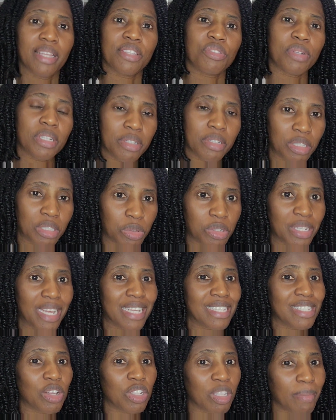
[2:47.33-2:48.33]
3 credit load
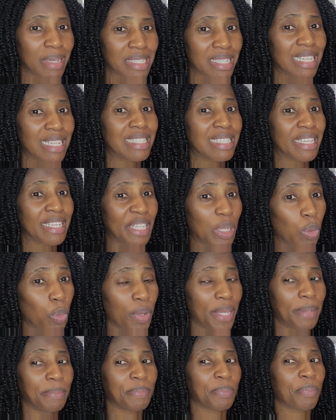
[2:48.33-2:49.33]
has automatically taken
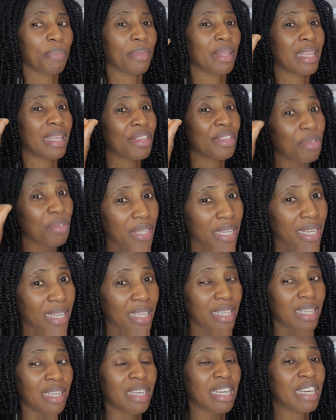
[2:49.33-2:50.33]
away 3
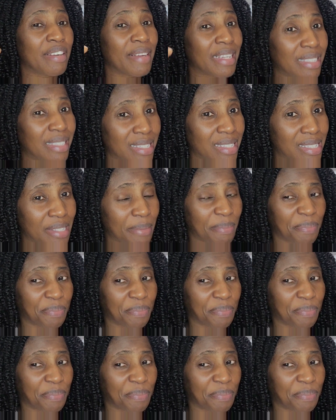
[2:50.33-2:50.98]
credit